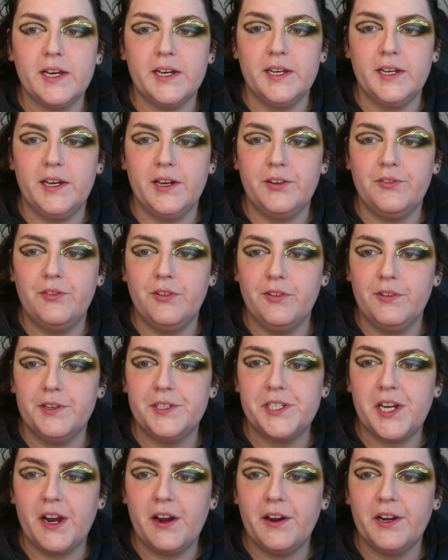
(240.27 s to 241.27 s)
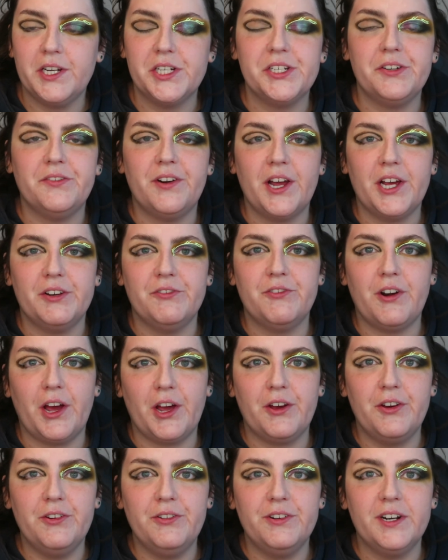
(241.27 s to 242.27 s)
I, I drew a target around
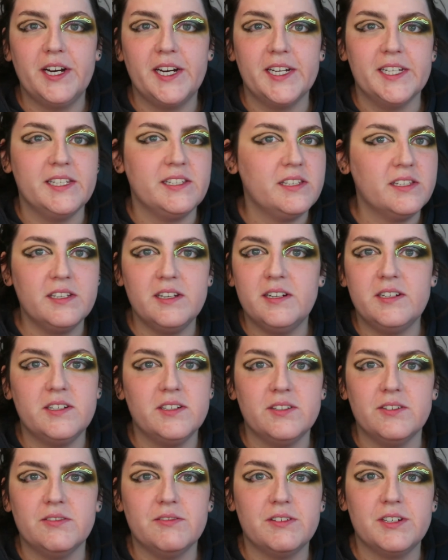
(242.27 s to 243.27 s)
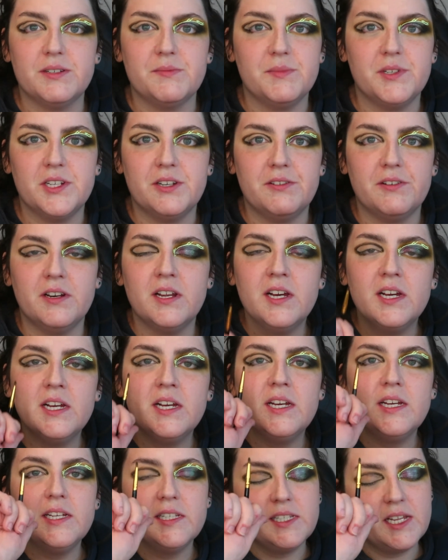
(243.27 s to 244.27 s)
raccoon eyes. I don't know what I'm doing.
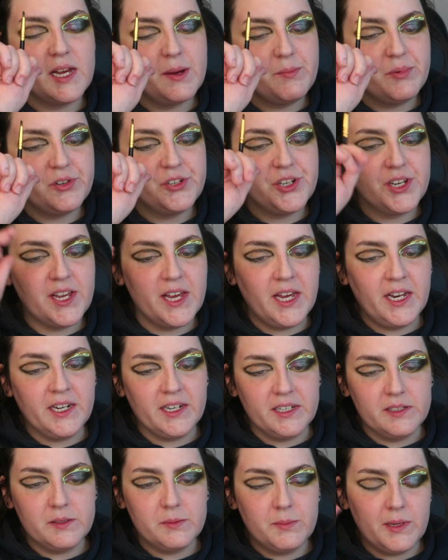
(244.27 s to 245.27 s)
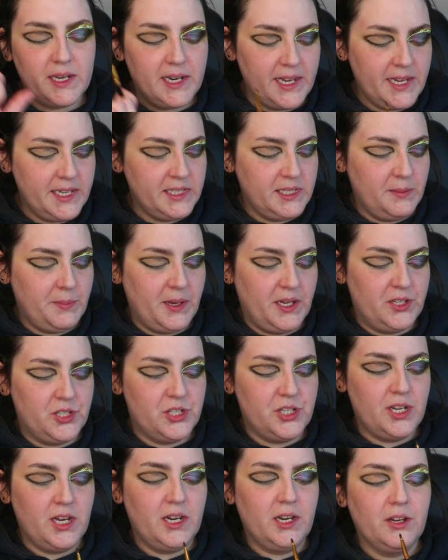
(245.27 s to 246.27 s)
Same brush again because I'm a lazy
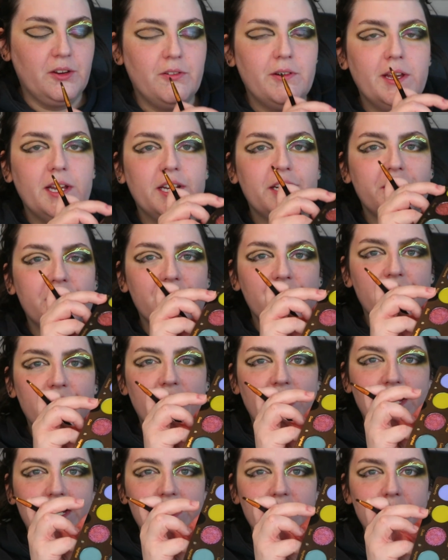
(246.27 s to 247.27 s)
bitch and I'm going into the shade